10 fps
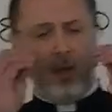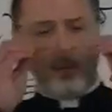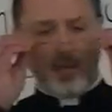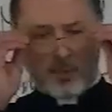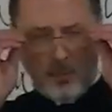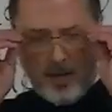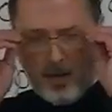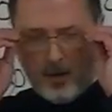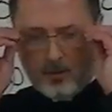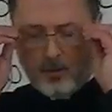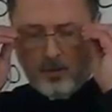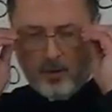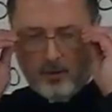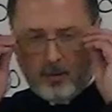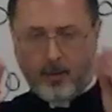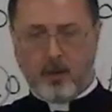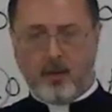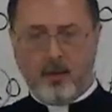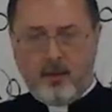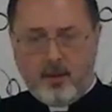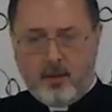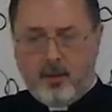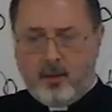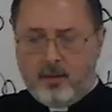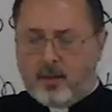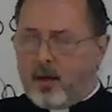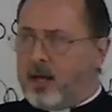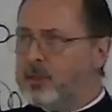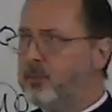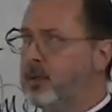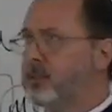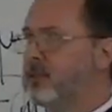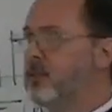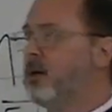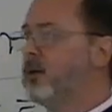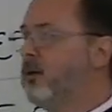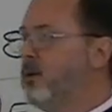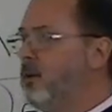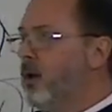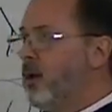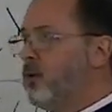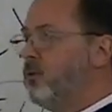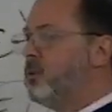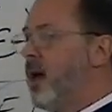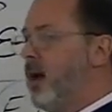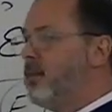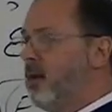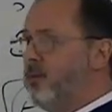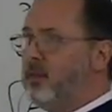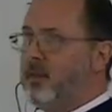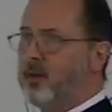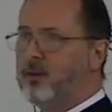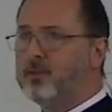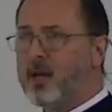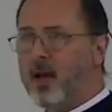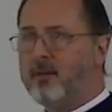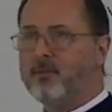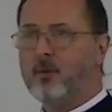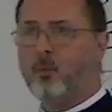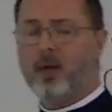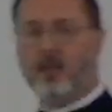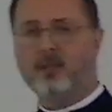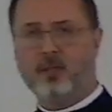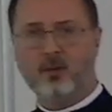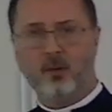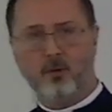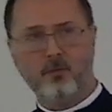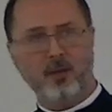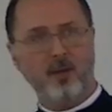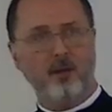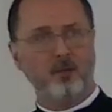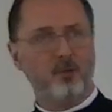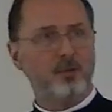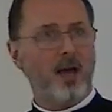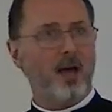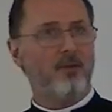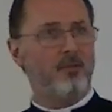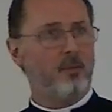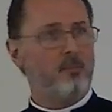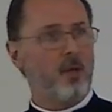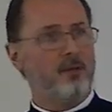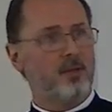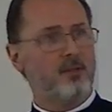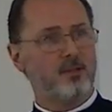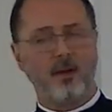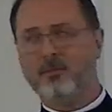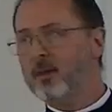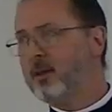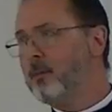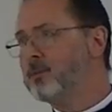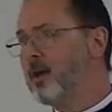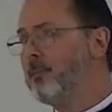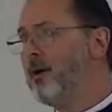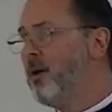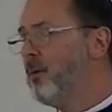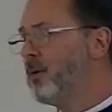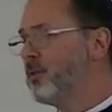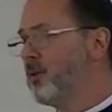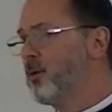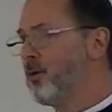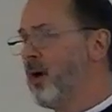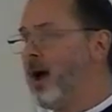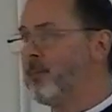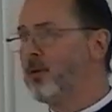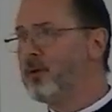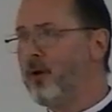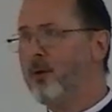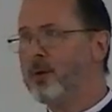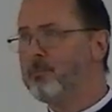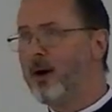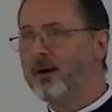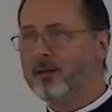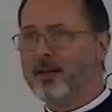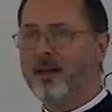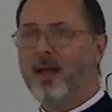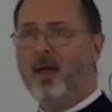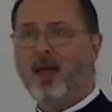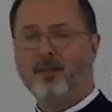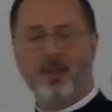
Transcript: and that's why our Lord uh, in the gospel he says, look. He, you tithe everything. You tithe the weeds in your field. You tithe the mint and stuff that comes up with your crop. You're growing barley and